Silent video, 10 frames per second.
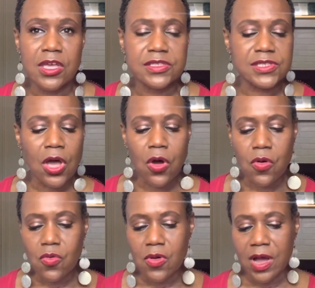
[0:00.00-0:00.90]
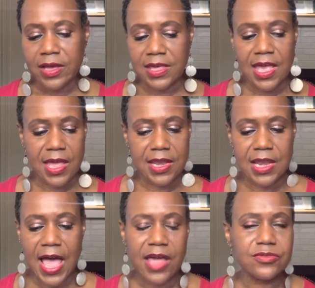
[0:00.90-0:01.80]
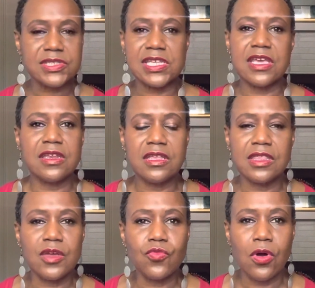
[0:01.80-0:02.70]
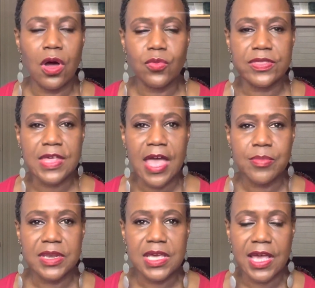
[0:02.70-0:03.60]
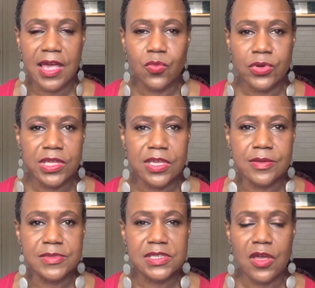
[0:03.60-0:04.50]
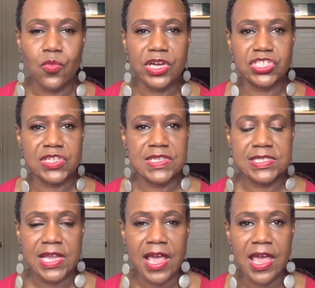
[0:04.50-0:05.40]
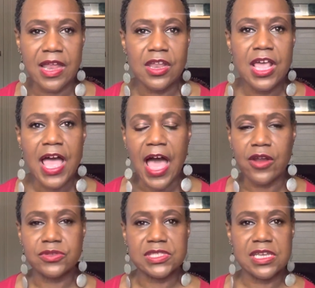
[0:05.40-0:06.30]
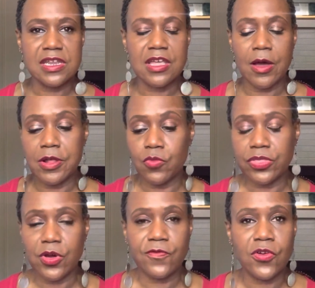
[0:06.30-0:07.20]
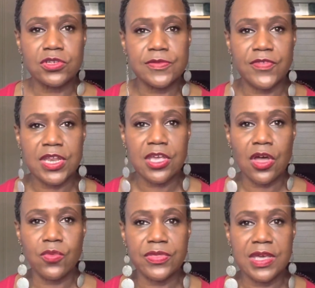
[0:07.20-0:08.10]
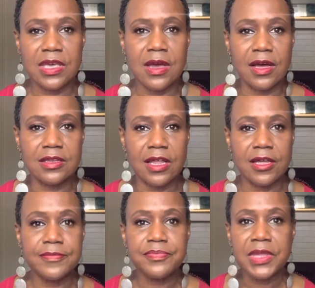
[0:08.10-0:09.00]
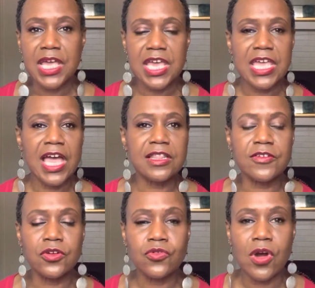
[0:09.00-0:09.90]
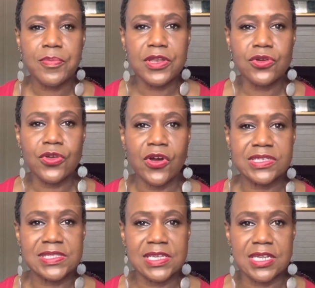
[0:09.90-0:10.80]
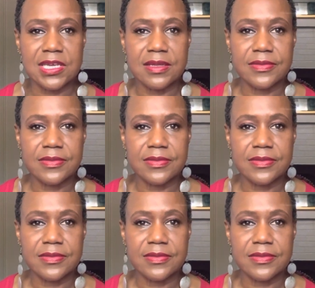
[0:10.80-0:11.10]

So again, I don't see anything wrong with Eboni K. Williams and what she said. I don't see any with her first video with Iyanla. Iyanla grew up in New York City.